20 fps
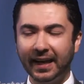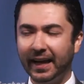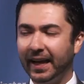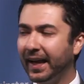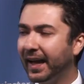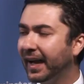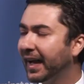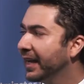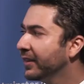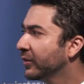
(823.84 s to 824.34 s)

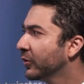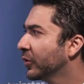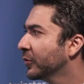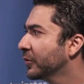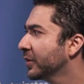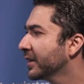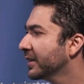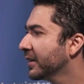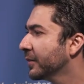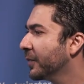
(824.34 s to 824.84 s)
And
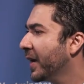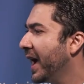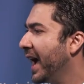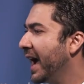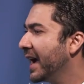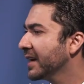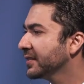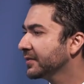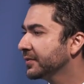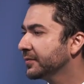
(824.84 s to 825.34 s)
over the
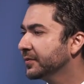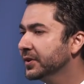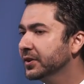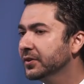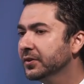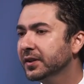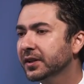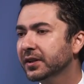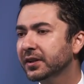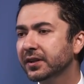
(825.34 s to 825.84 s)
past
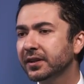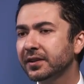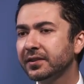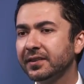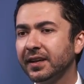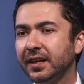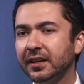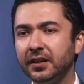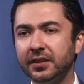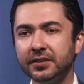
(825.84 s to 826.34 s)
few
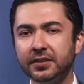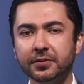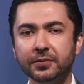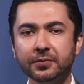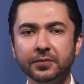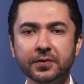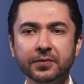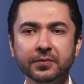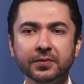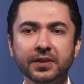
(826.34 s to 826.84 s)
years, another
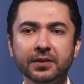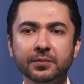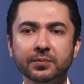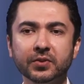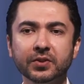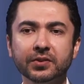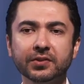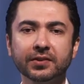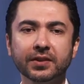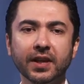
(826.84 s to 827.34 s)

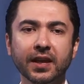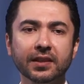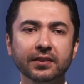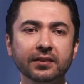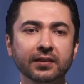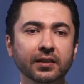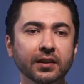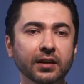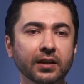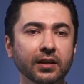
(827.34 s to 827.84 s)

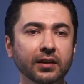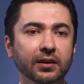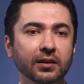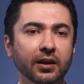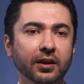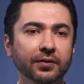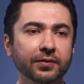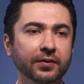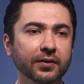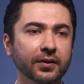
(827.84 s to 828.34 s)
15%
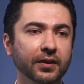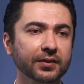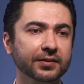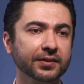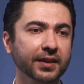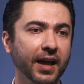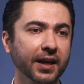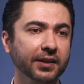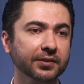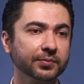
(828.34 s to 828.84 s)
of
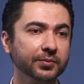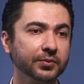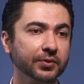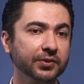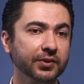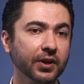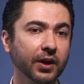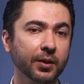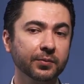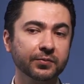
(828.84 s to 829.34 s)
Iran's
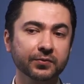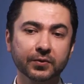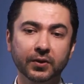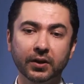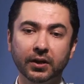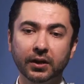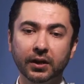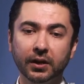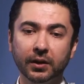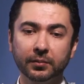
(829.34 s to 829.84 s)
export come
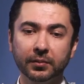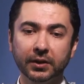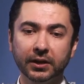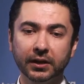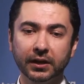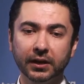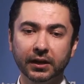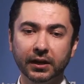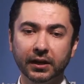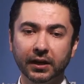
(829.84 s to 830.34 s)
from
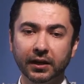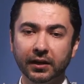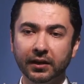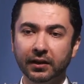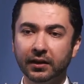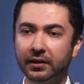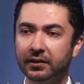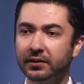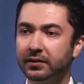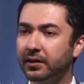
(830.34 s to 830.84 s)

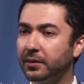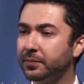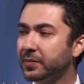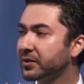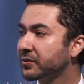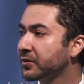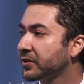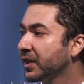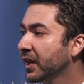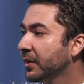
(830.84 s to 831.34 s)
the
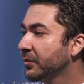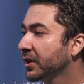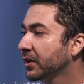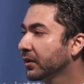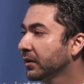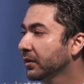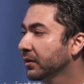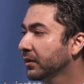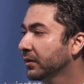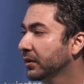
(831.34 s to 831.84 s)

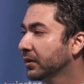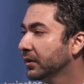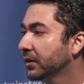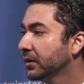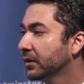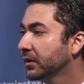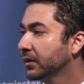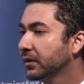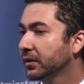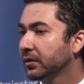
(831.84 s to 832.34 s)
petrochemical
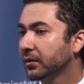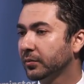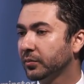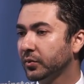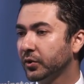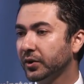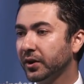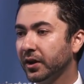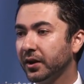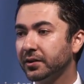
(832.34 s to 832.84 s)

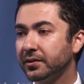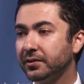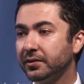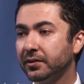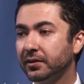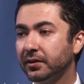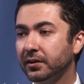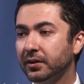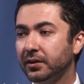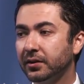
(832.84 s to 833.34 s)

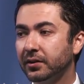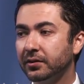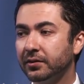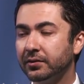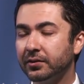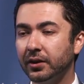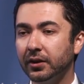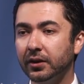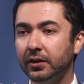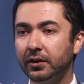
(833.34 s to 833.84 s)
products.
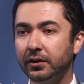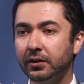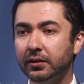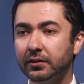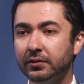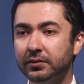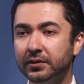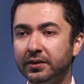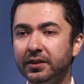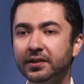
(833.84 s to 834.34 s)

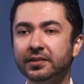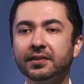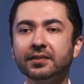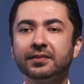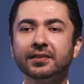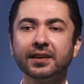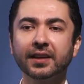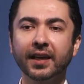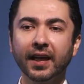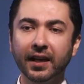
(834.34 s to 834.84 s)
So this
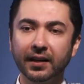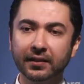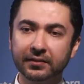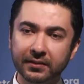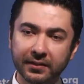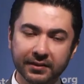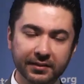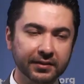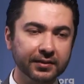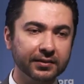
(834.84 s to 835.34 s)
is, again,
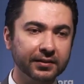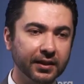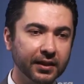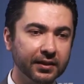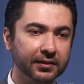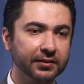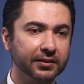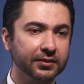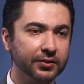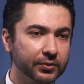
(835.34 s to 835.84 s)
this is
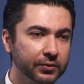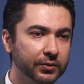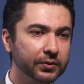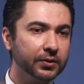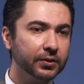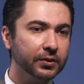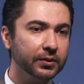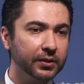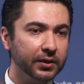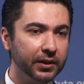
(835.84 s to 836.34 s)
not
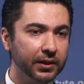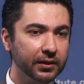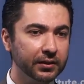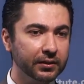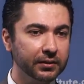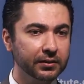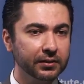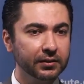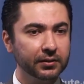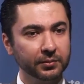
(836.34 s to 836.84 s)
crude oil,
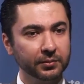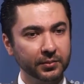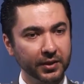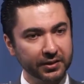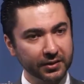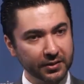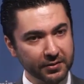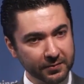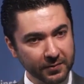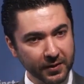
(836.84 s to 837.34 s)

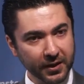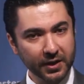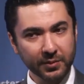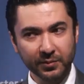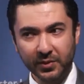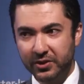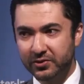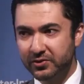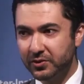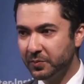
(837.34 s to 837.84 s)
but it's very
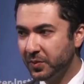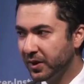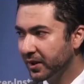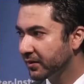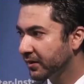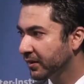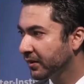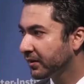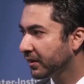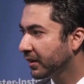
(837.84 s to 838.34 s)
much
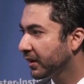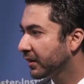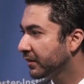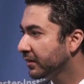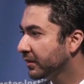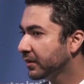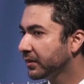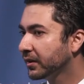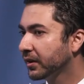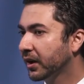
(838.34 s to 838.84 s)
dependent
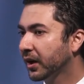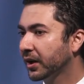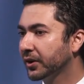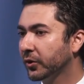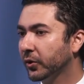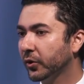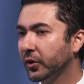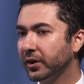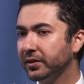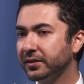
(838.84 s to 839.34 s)
on
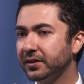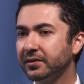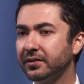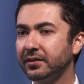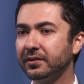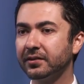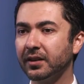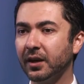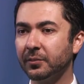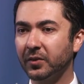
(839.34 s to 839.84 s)
oil. This
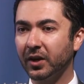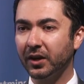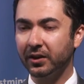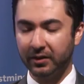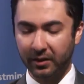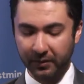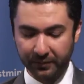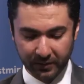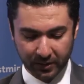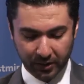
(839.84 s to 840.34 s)
is some
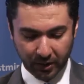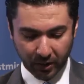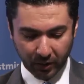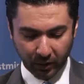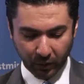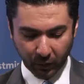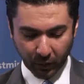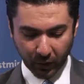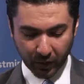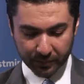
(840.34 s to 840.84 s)
kind of
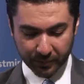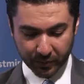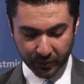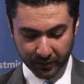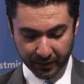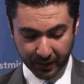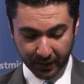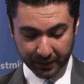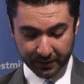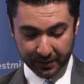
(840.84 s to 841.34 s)
oil
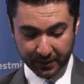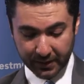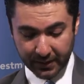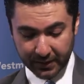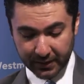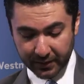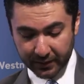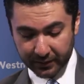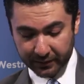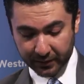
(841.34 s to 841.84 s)
product.
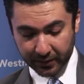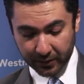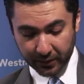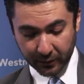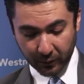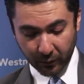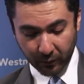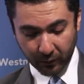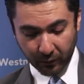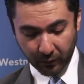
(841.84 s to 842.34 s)

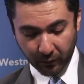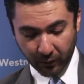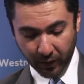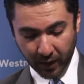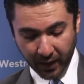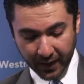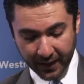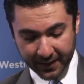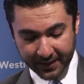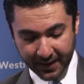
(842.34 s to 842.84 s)
So
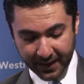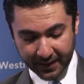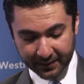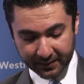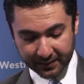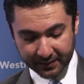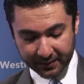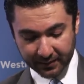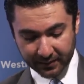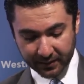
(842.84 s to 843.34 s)
why
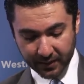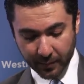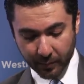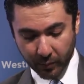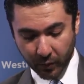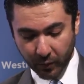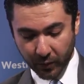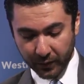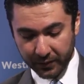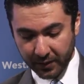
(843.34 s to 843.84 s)
that's
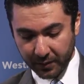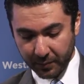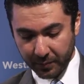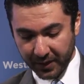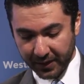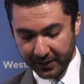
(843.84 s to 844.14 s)
important?